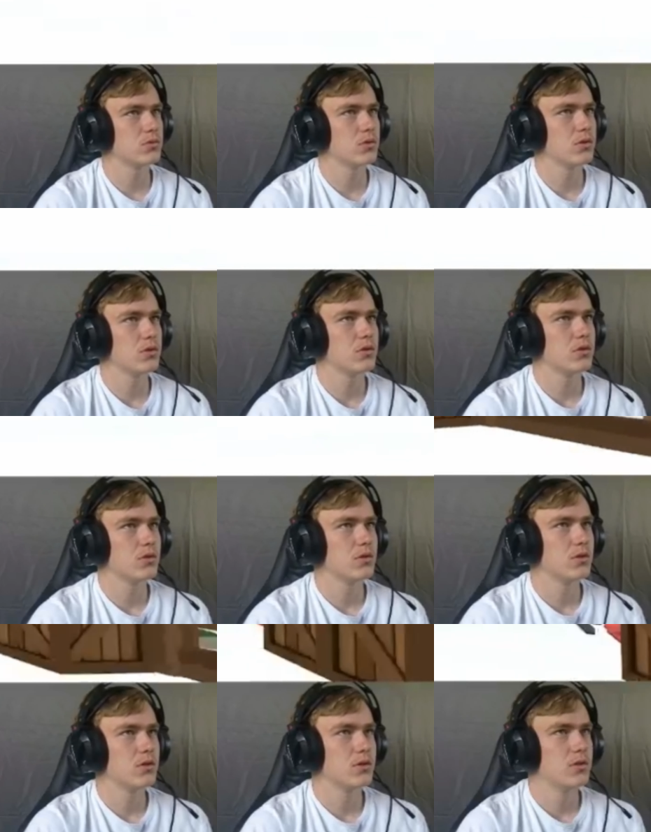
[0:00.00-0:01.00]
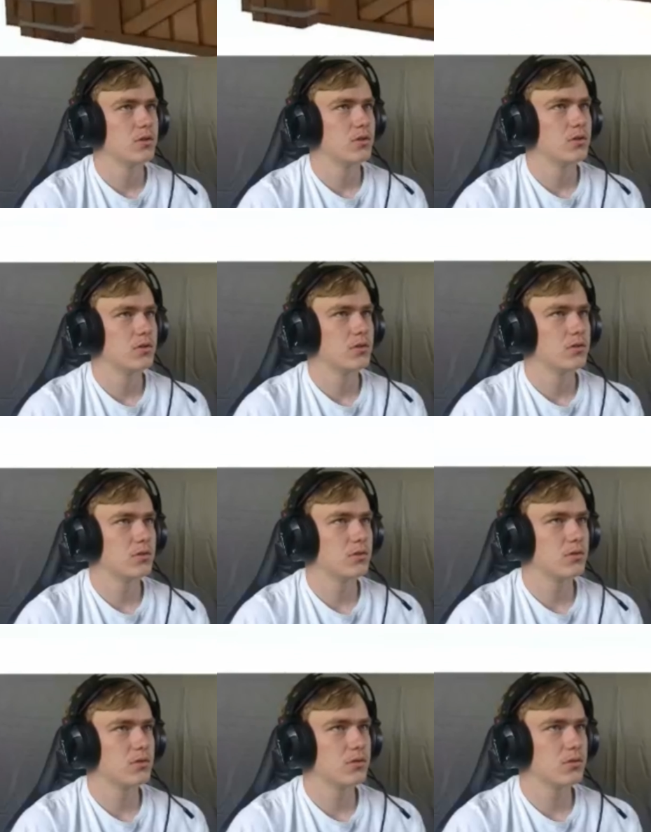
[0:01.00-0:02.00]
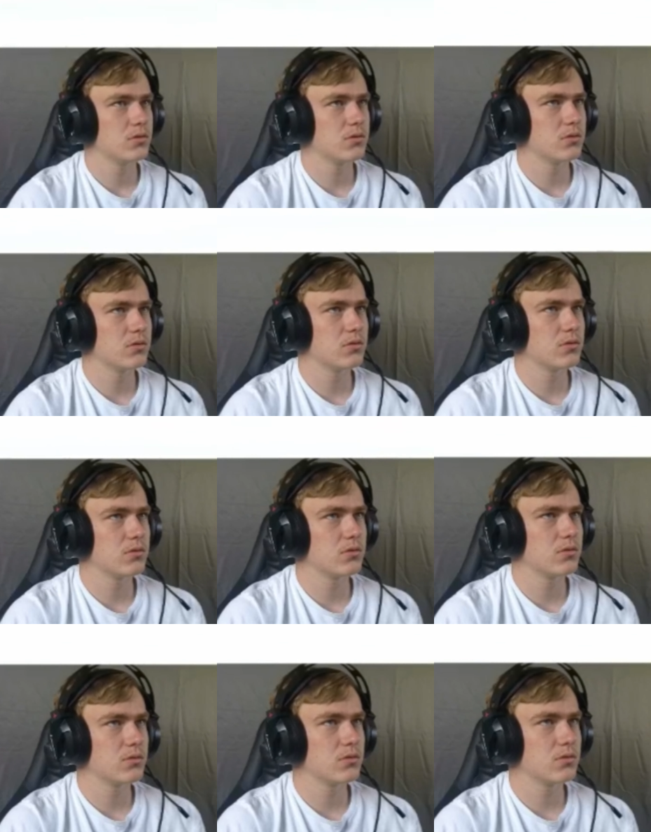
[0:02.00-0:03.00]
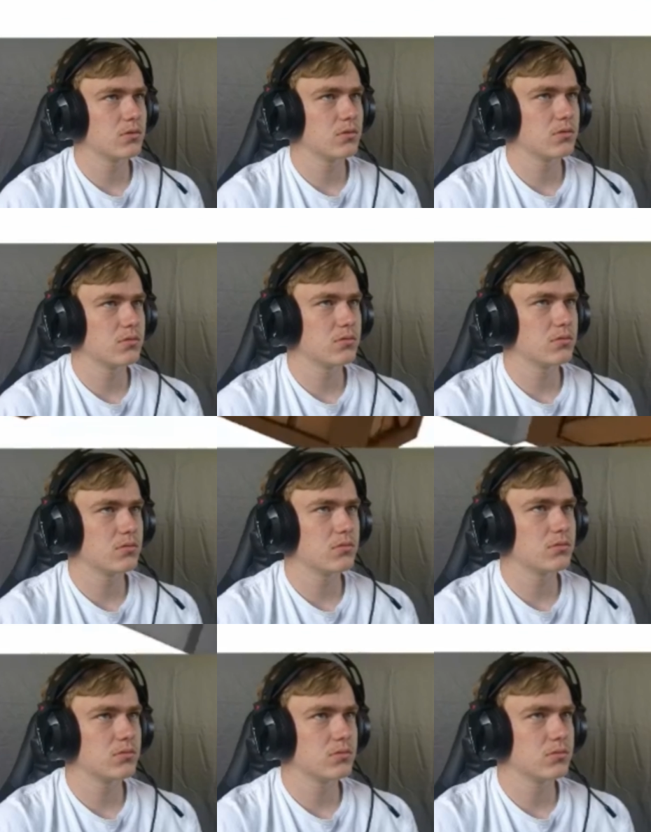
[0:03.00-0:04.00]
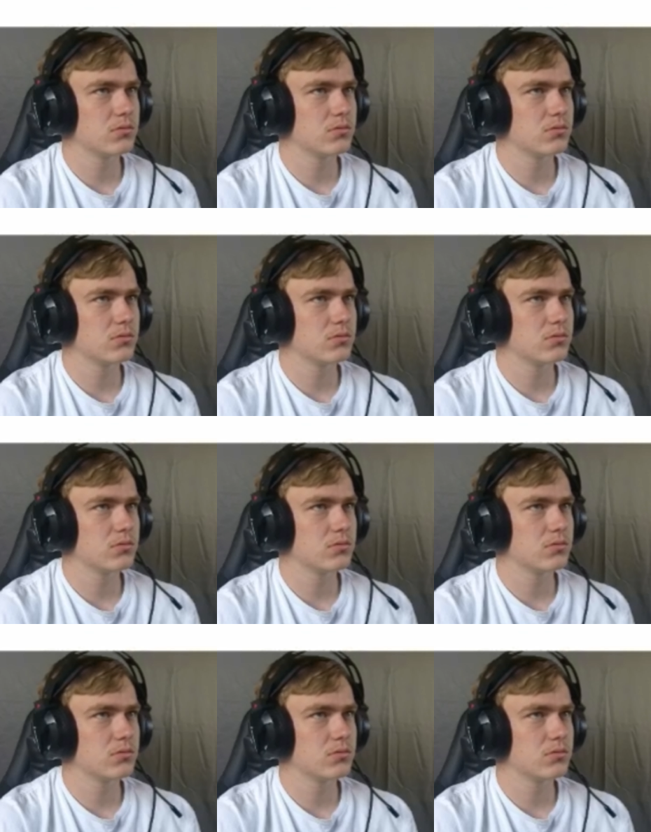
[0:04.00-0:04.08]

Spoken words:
[no speech]